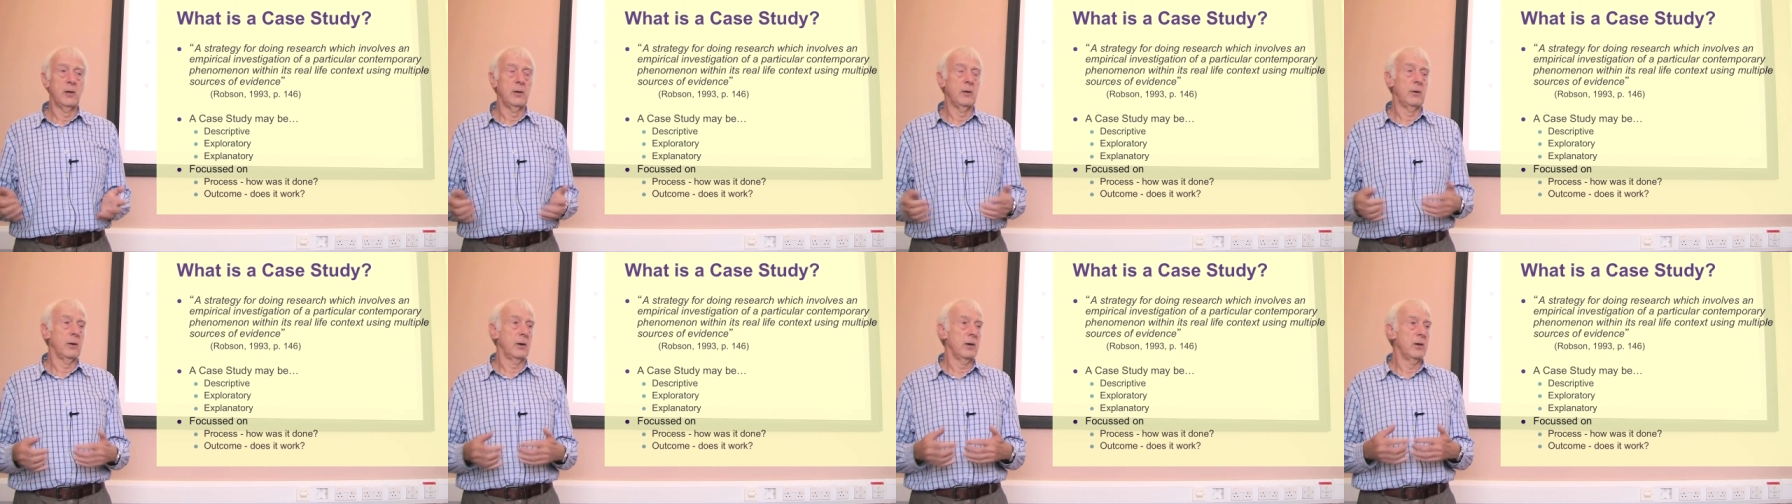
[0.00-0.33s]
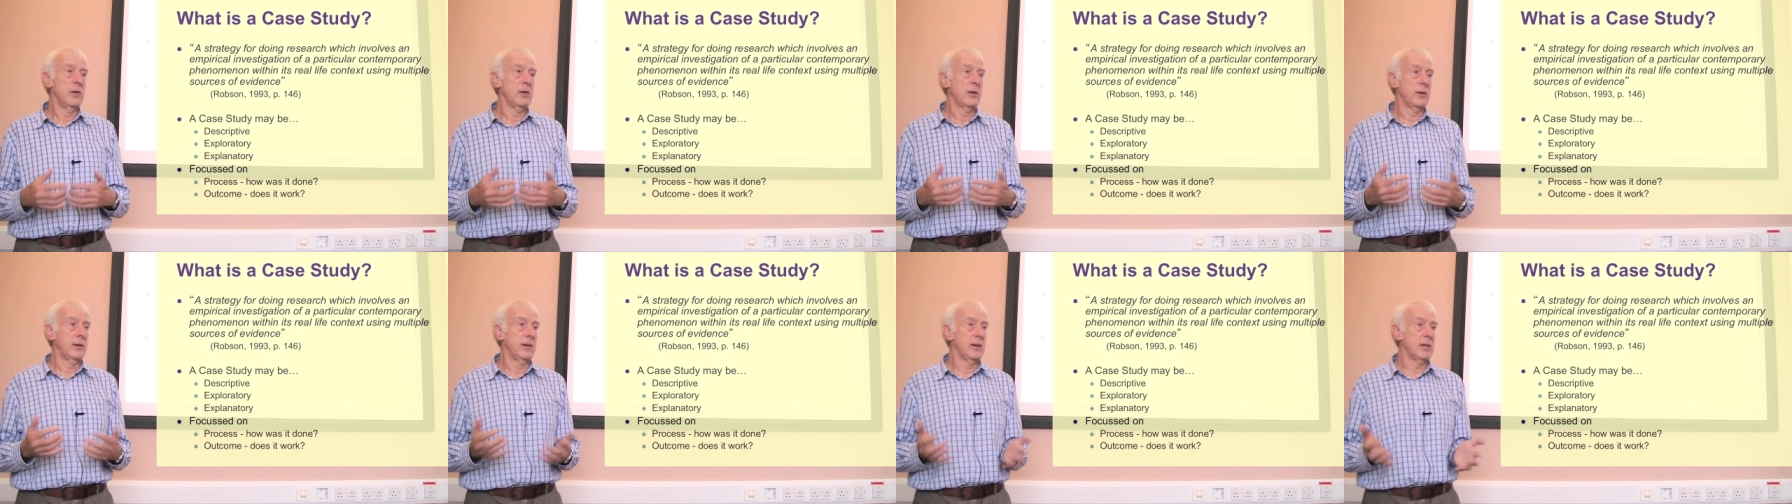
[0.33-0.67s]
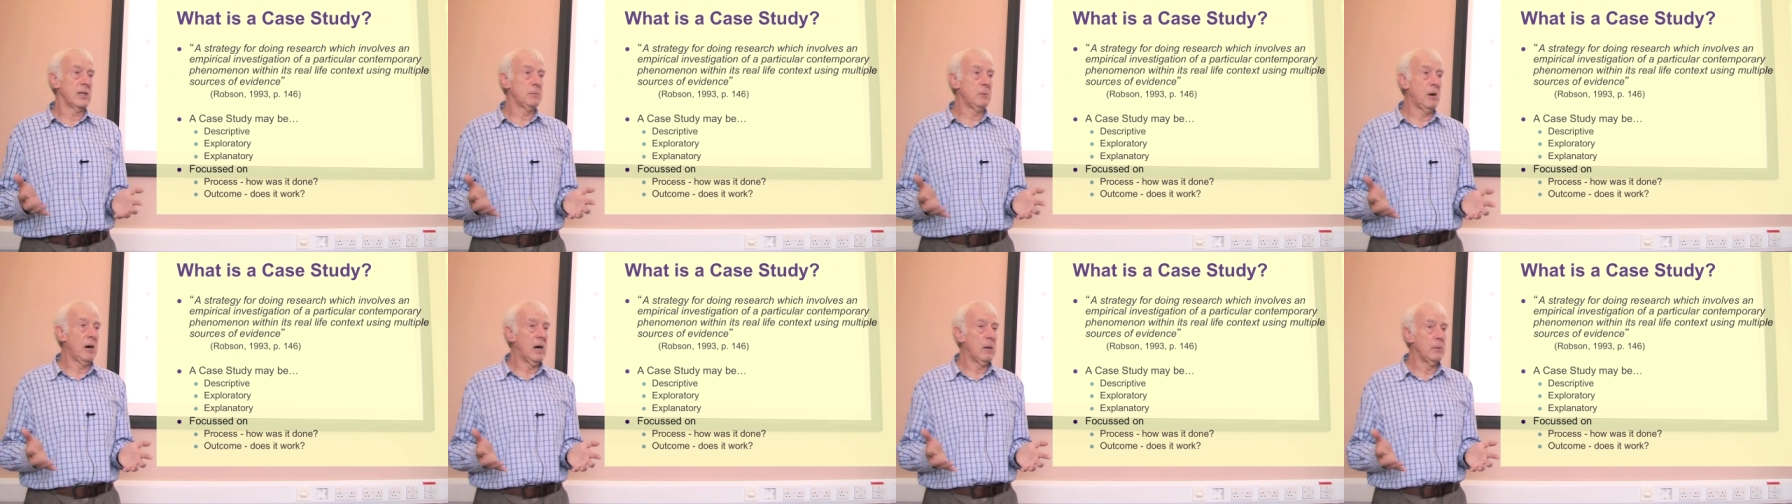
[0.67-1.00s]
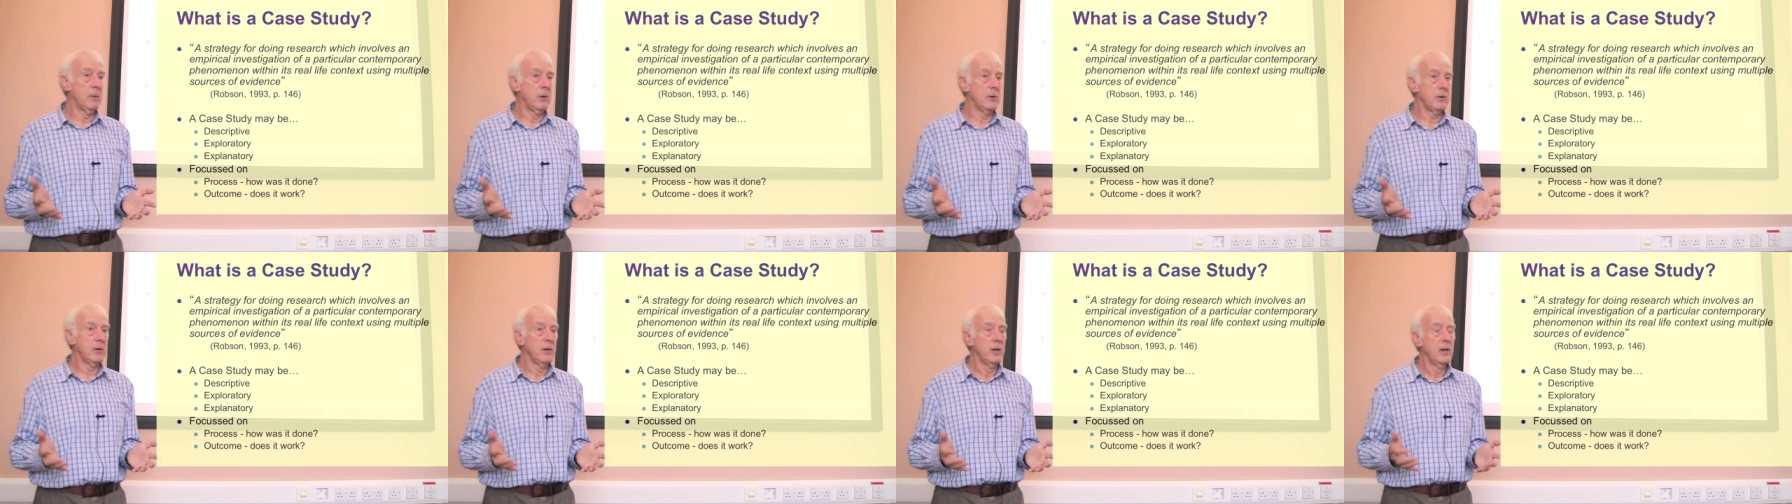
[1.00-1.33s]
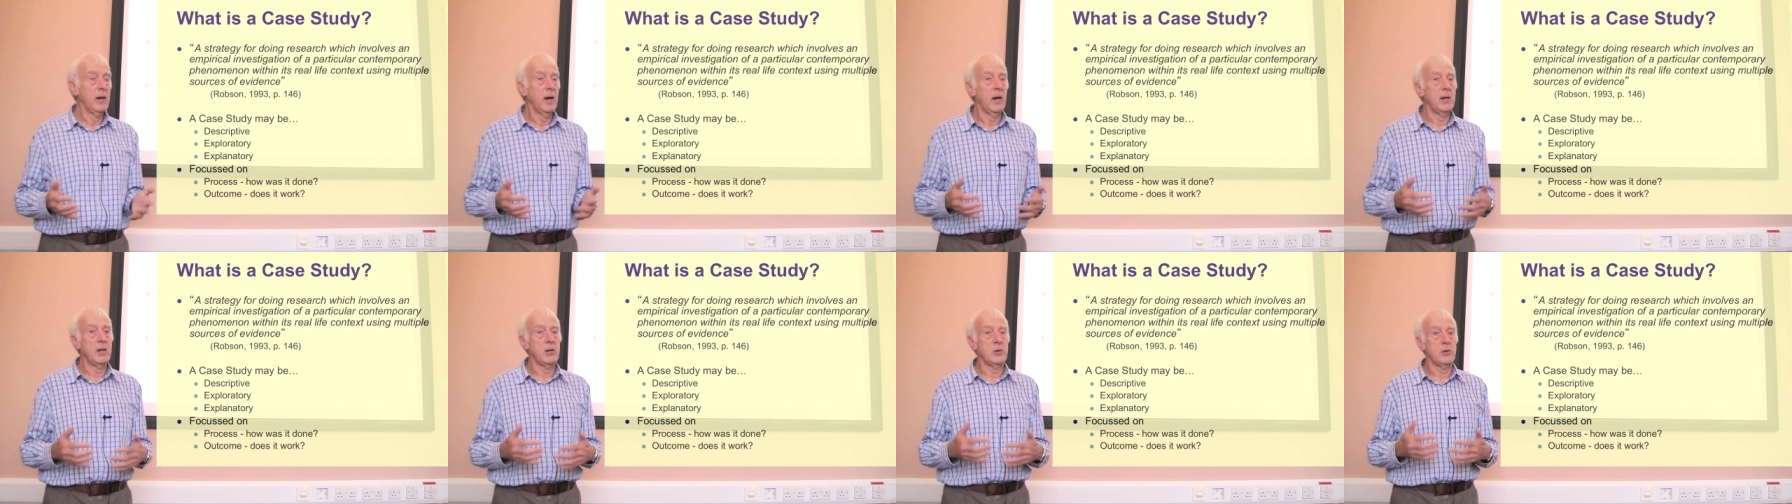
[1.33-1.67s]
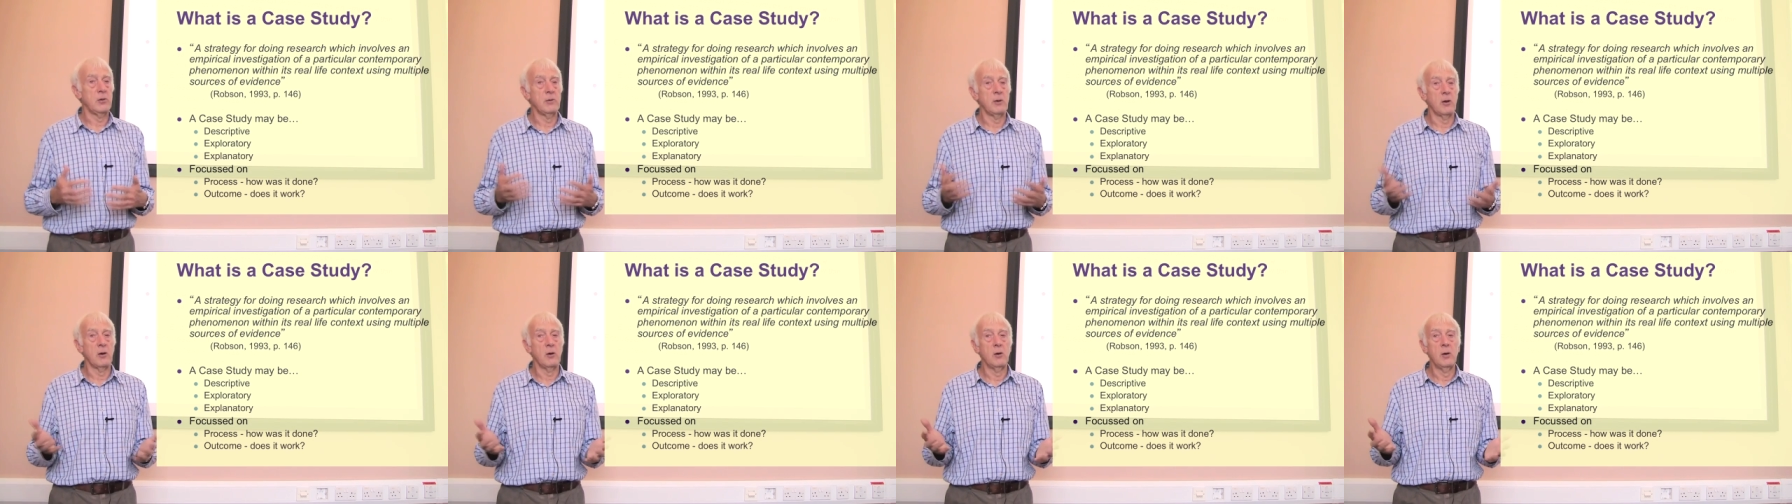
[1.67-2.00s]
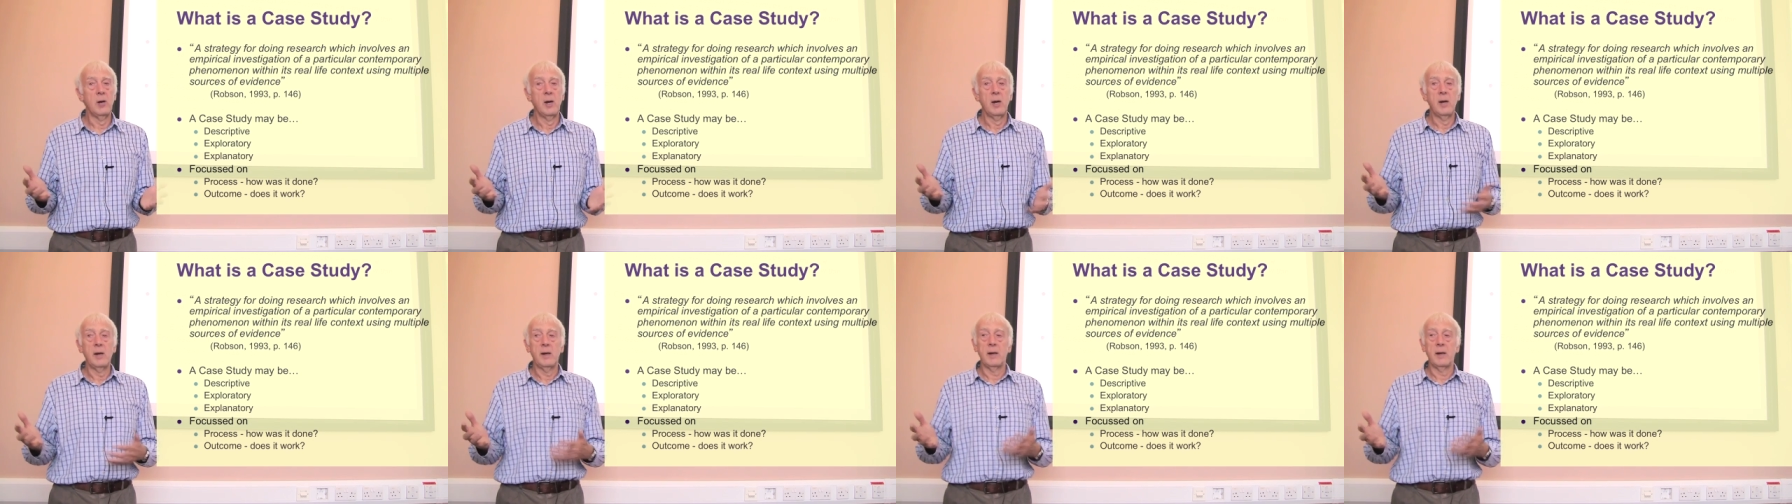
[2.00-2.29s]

You can't design an experiment unless you know,